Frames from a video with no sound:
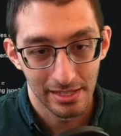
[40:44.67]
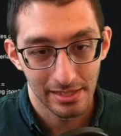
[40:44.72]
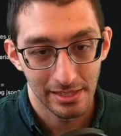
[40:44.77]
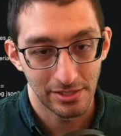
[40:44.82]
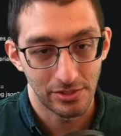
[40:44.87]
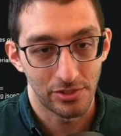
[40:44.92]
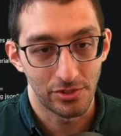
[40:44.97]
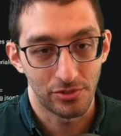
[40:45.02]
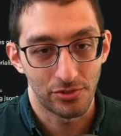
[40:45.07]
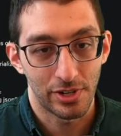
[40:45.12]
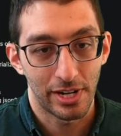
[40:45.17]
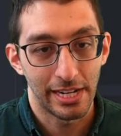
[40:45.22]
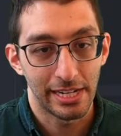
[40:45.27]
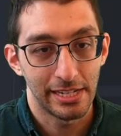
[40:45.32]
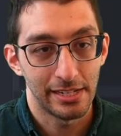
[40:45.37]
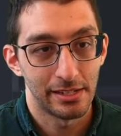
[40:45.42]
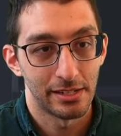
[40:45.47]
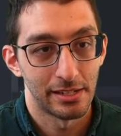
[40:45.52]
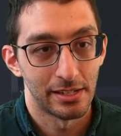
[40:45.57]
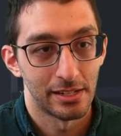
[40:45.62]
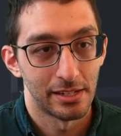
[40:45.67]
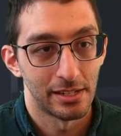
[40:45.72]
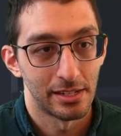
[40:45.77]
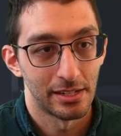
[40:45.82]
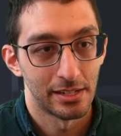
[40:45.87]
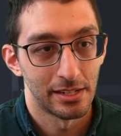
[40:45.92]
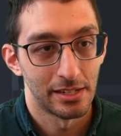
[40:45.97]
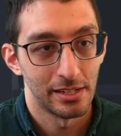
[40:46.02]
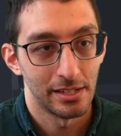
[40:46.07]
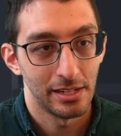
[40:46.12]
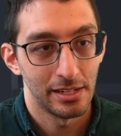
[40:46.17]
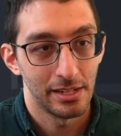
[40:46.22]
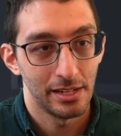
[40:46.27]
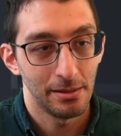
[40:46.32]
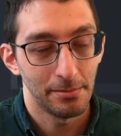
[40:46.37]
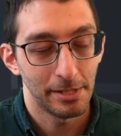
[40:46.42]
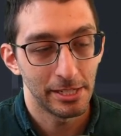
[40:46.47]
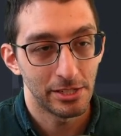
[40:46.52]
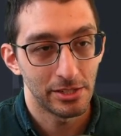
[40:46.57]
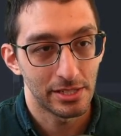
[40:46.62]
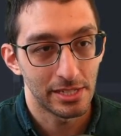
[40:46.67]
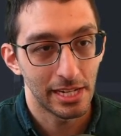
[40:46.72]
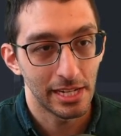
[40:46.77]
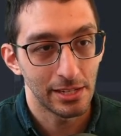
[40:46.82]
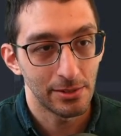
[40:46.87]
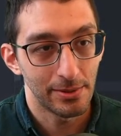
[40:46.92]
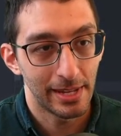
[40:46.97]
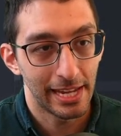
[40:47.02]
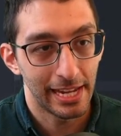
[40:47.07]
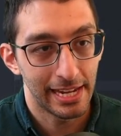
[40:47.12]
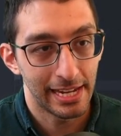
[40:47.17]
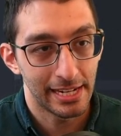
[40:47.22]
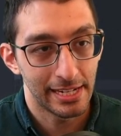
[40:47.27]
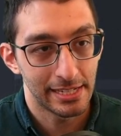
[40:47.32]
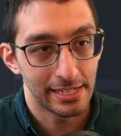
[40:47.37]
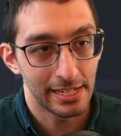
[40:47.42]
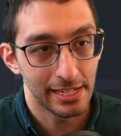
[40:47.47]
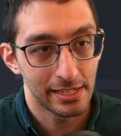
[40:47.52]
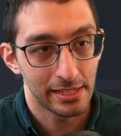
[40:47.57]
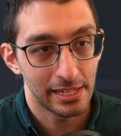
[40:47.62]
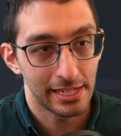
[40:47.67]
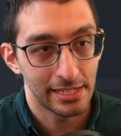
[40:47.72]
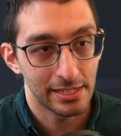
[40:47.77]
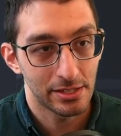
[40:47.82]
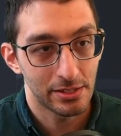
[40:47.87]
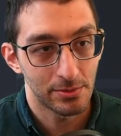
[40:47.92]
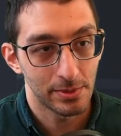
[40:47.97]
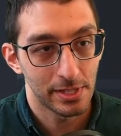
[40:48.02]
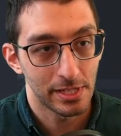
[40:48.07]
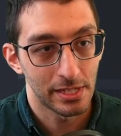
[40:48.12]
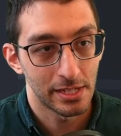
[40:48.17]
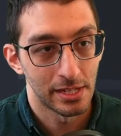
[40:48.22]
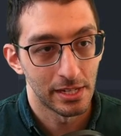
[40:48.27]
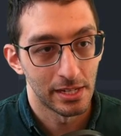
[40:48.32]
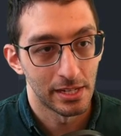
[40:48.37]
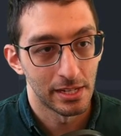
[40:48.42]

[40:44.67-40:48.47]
Let's just try it. It might just say you can't annotate classes with it.